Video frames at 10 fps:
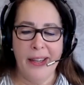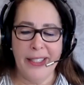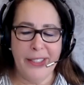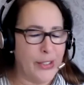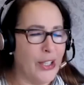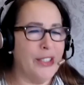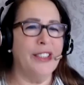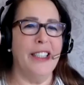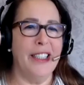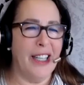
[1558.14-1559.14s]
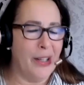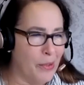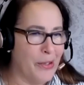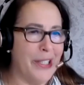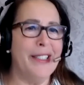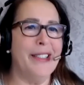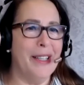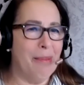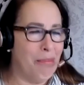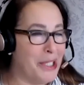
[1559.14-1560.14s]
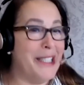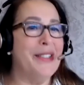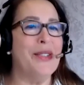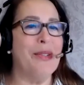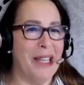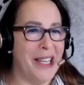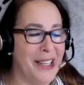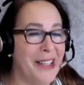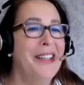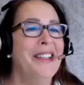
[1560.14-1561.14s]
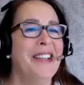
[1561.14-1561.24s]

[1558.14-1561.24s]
exhausting and wearisome place to be,